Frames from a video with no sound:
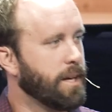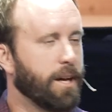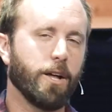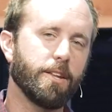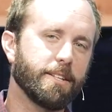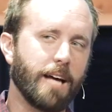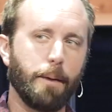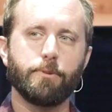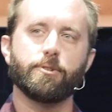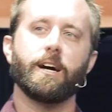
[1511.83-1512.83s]
And all the
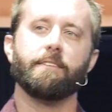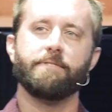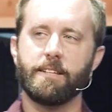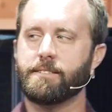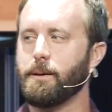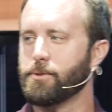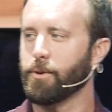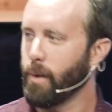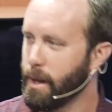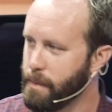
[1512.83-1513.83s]
disciples are kind of feeling some
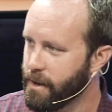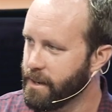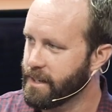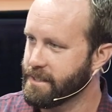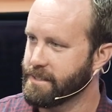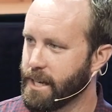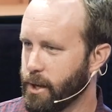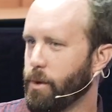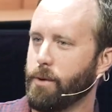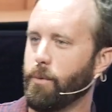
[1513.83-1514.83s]
sort of way about it because it's
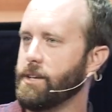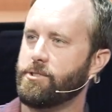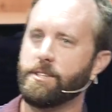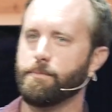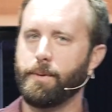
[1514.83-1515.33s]
like, oh, why is Jesus,